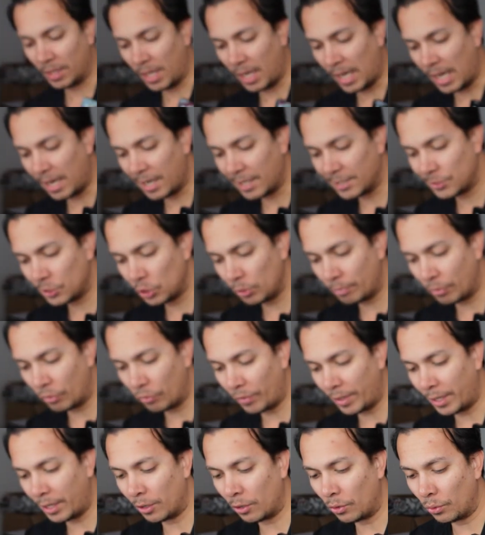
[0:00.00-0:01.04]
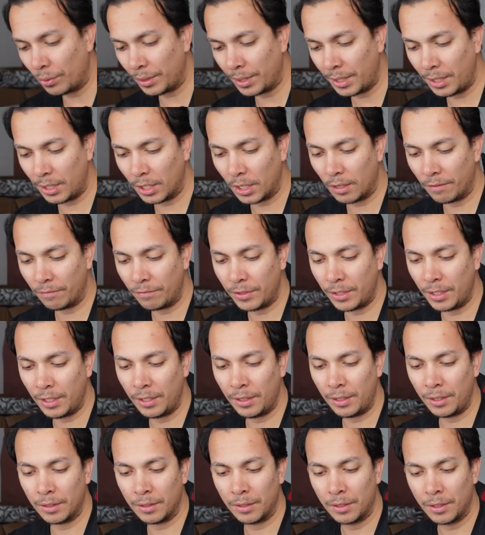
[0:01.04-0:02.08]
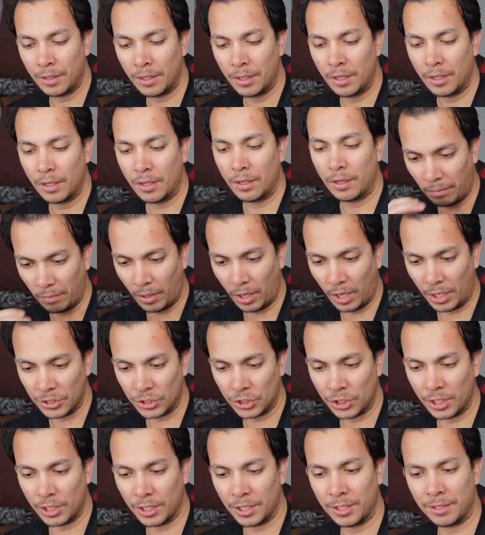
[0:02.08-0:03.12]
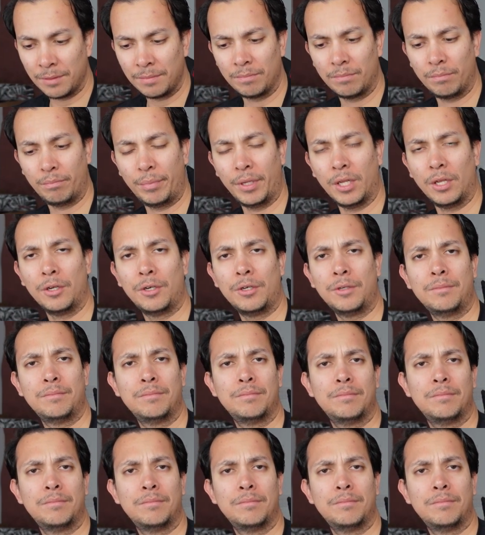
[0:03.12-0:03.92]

and a super rare only of the Ashka Pillar.